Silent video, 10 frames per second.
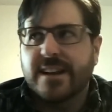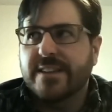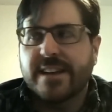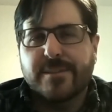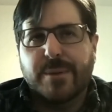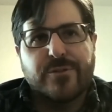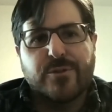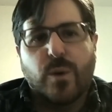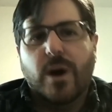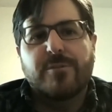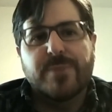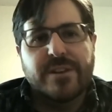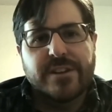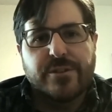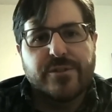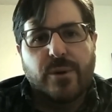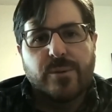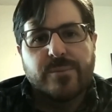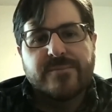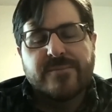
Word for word: I think it's about 12 million years old.